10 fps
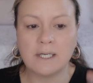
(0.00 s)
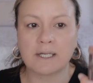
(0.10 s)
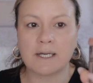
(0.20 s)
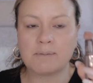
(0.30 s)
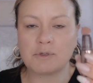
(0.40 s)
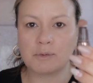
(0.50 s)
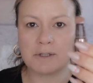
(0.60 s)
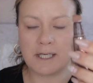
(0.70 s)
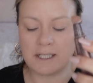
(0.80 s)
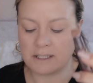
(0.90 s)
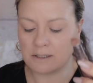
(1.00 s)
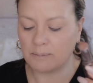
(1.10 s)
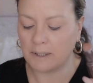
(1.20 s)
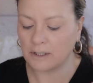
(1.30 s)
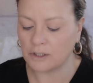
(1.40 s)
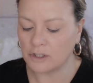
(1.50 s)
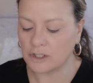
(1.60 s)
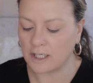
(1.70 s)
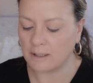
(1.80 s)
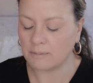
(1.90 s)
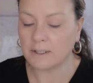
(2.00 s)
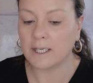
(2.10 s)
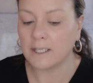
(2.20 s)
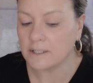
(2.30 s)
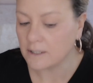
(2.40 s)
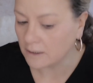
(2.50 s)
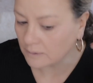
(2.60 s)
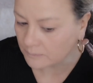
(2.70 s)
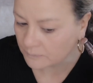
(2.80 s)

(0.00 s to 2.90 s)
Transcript: Comes with a sponge applicator,